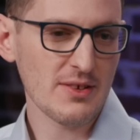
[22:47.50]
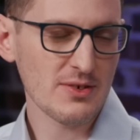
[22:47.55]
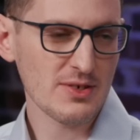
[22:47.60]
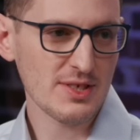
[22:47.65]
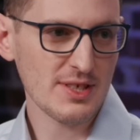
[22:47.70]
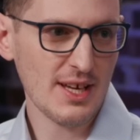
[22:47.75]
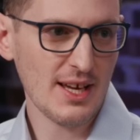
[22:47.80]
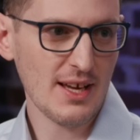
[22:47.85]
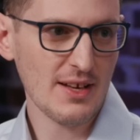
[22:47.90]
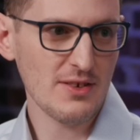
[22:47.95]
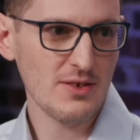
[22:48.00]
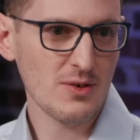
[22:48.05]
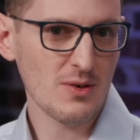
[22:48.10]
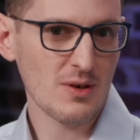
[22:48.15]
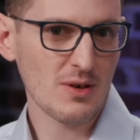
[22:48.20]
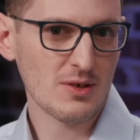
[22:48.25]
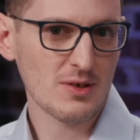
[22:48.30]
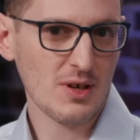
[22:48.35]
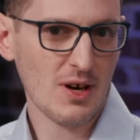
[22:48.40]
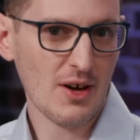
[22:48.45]
understand
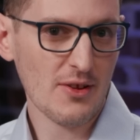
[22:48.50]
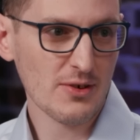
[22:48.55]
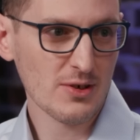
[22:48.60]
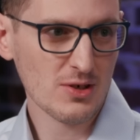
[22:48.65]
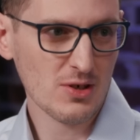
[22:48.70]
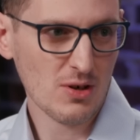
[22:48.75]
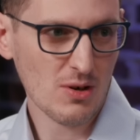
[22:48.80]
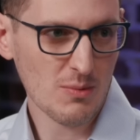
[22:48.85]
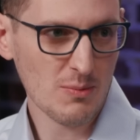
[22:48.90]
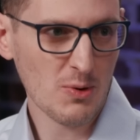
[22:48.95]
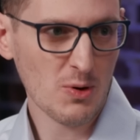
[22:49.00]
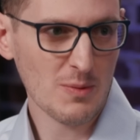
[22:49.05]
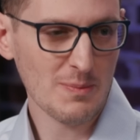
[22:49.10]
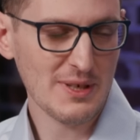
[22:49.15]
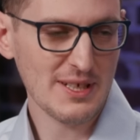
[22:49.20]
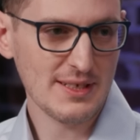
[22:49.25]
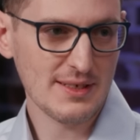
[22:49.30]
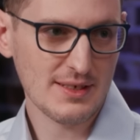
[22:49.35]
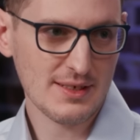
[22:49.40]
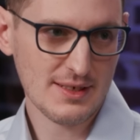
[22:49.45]
your other
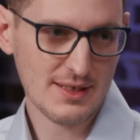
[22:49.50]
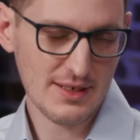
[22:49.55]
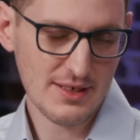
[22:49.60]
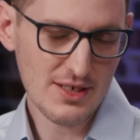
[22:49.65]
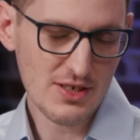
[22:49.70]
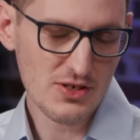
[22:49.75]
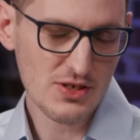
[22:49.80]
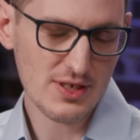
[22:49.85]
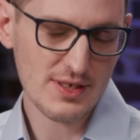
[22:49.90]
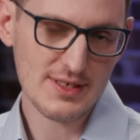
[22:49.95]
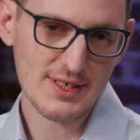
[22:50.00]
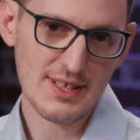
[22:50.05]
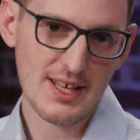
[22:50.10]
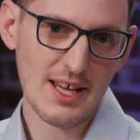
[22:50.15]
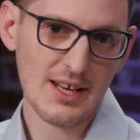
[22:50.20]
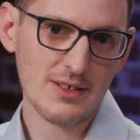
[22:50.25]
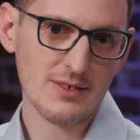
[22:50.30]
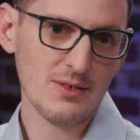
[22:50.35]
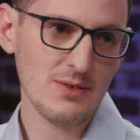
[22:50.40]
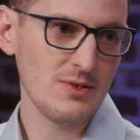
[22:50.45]
comorbid conditions, and
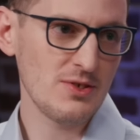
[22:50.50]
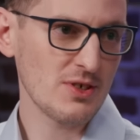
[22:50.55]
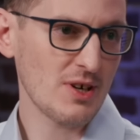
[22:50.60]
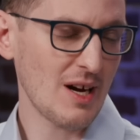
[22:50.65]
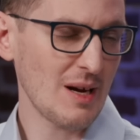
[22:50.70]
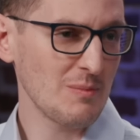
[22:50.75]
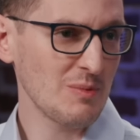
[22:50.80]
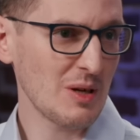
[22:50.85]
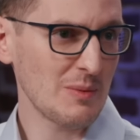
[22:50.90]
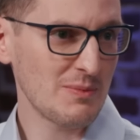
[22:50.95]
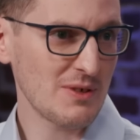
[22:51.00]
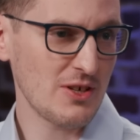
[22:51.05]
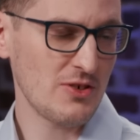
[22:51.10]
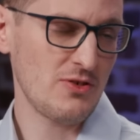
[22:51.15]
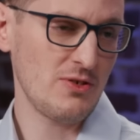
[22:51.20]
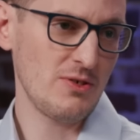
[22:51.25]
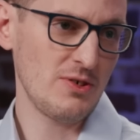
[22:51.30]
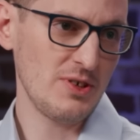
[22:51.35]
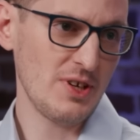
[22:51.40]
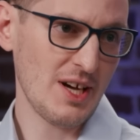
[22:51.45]
that includes your high blood
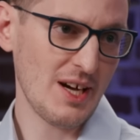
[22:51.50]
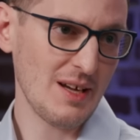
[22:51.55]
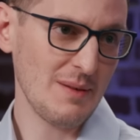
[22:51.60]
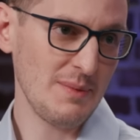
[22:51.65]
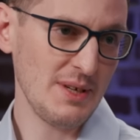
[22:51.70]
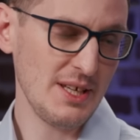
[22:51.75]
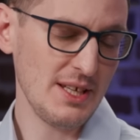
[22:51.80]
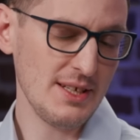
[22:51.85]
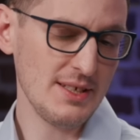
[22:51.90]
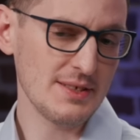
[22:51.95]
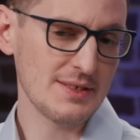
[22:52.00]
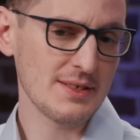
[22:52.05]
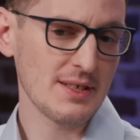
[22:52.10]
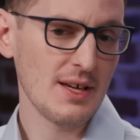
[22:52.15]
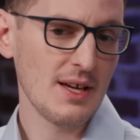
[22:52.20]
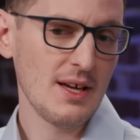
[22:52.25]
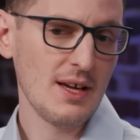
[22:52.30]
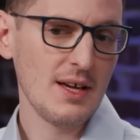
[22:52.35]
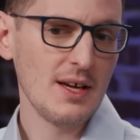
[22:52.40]
pressure and your diabetes.